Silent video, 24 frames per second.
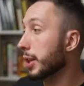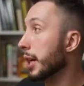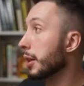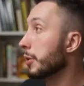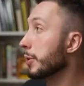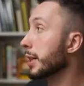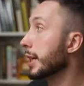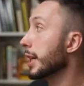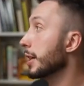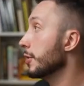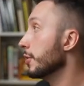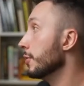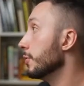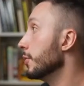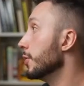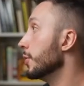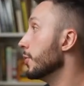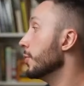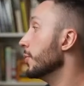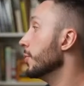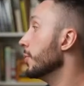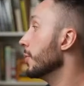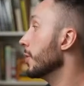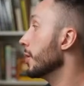how do I get you
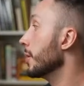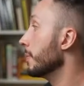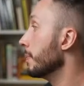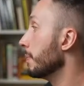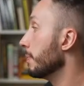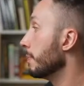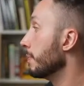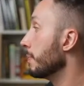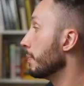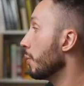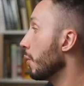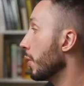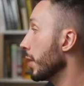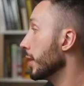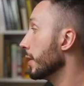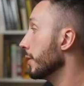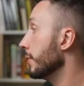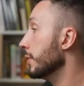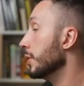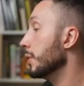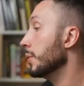to the point of